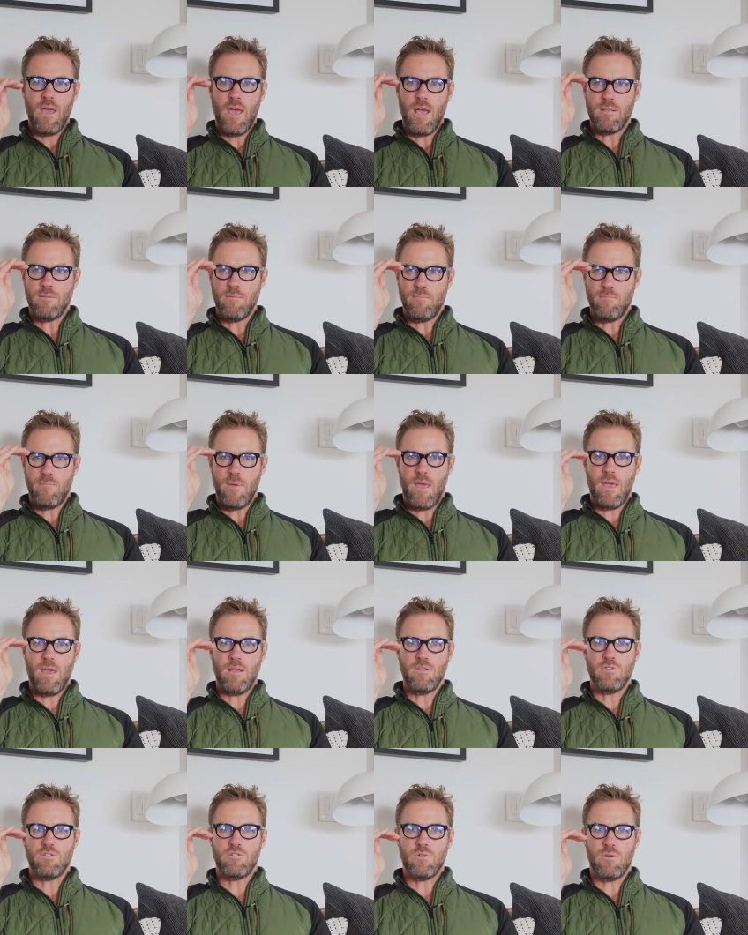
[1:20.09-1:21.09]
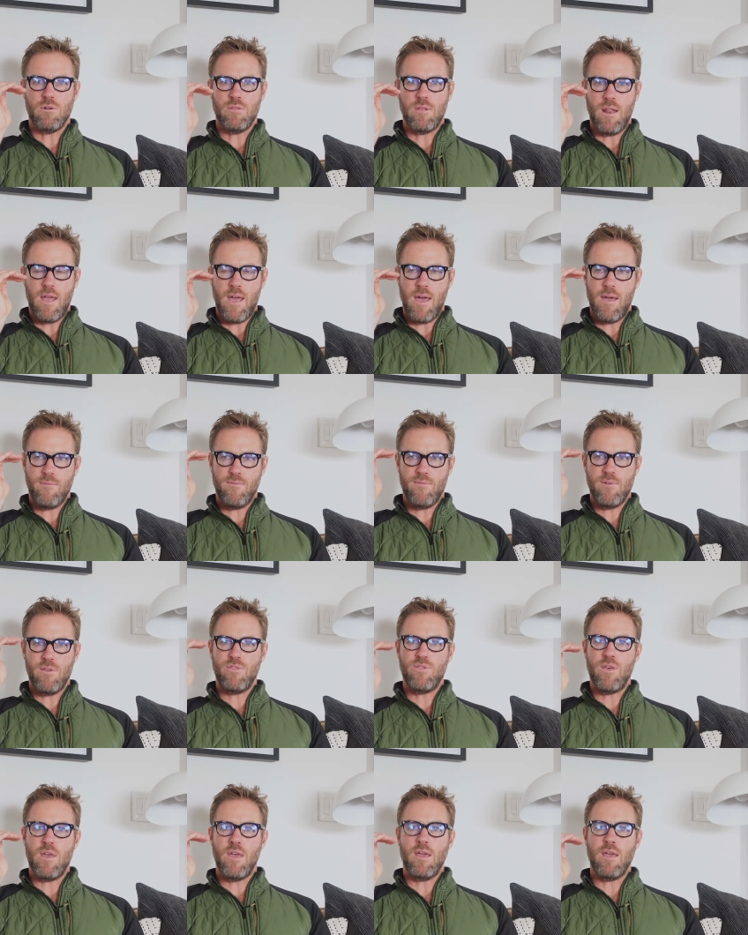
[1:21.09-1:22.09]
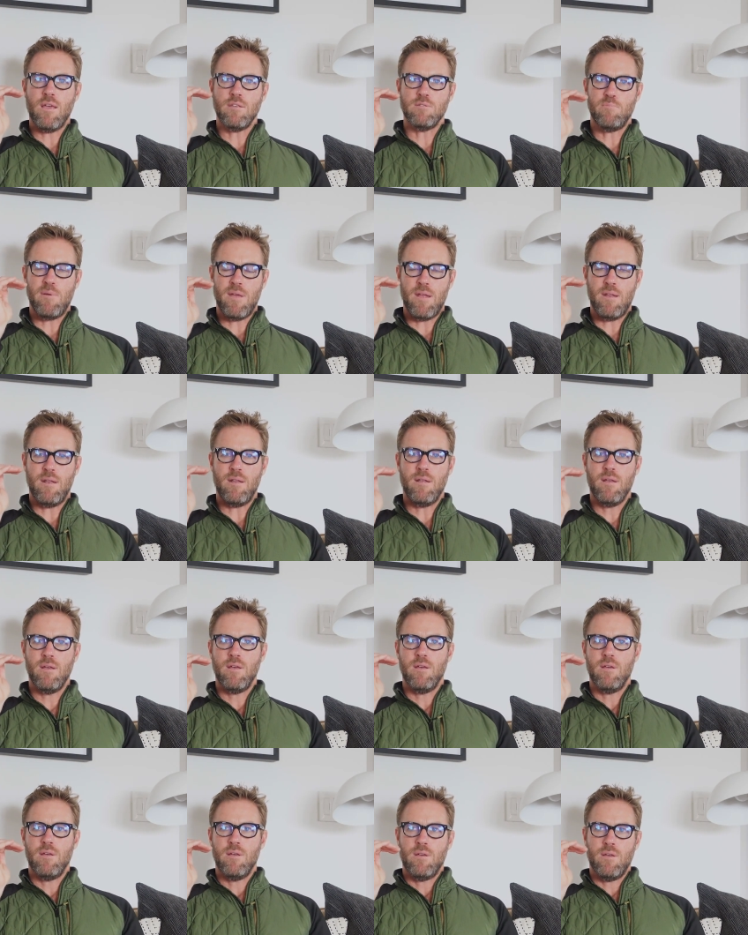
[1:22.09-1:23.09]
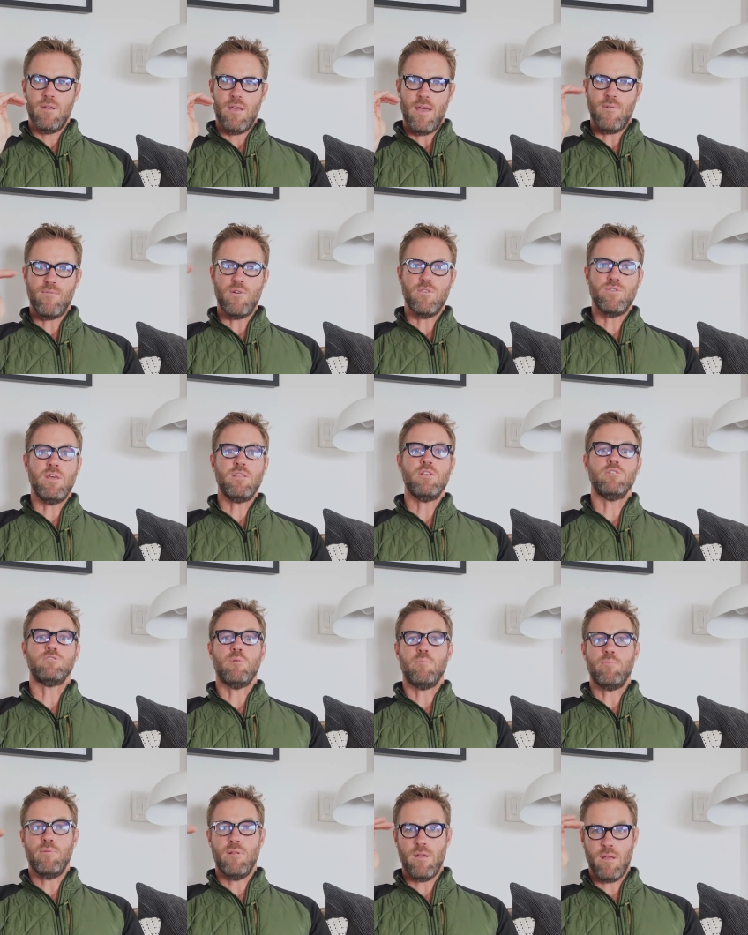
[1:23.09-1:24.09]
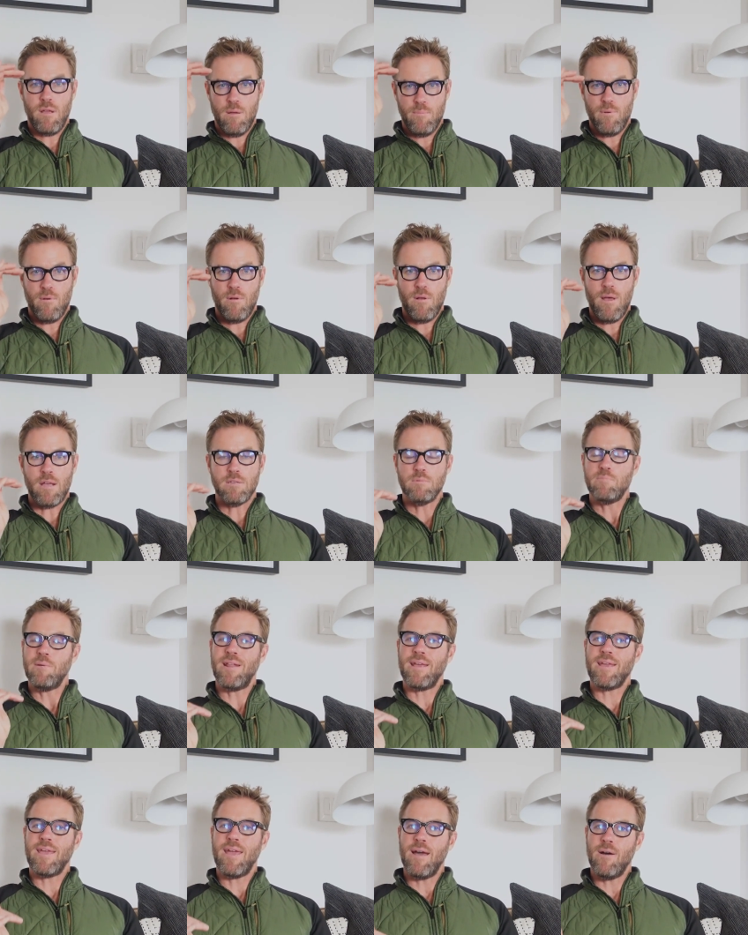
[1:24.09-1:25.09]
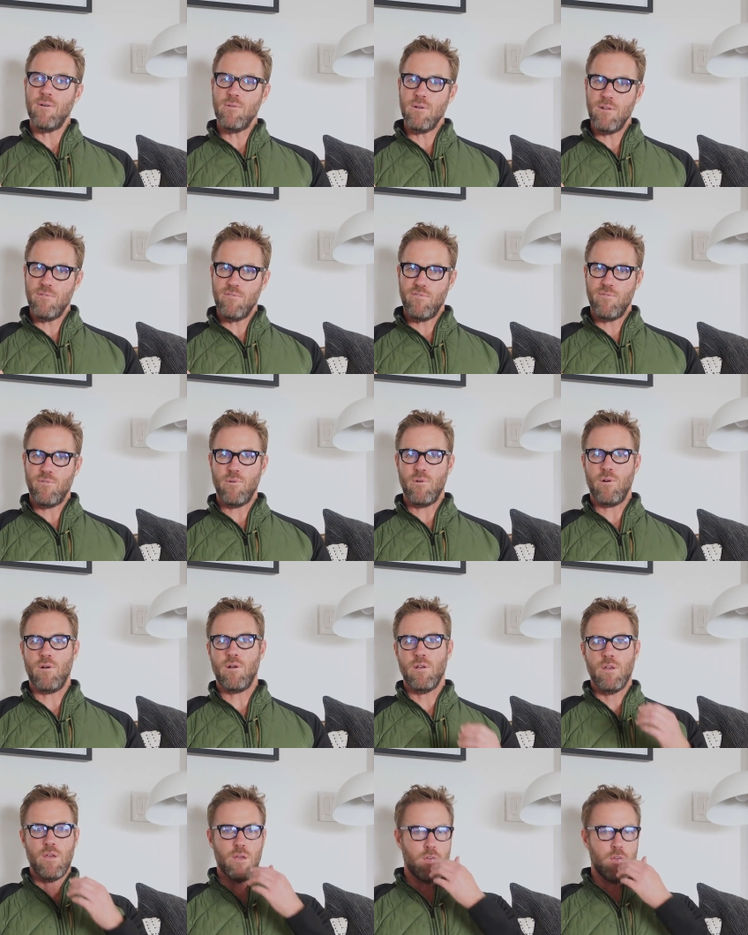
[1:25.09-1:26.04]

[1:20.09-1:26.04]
and making sure that everything that's applicable has been accounted for.